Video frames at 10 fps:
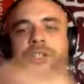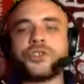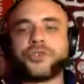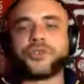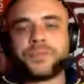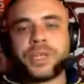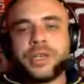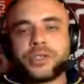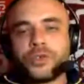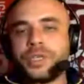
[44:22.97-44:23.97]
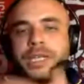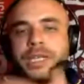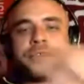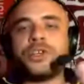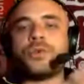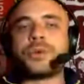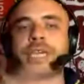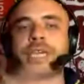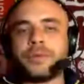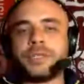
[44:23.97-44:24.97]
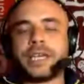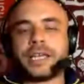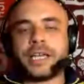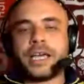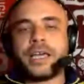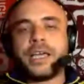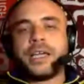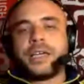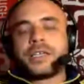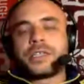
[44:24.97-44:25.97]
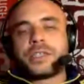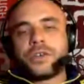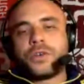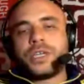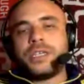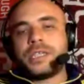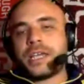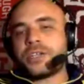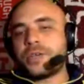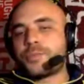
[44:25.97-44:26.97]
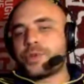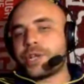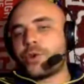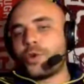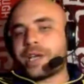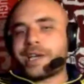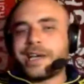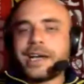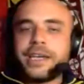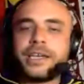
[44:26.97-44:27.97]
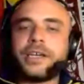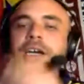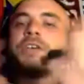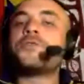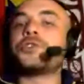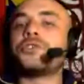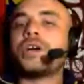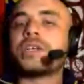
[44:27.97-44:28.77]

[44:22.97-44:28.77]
year injured. So we never know what we're getting with that guy. So he's actually a pretty quick guy if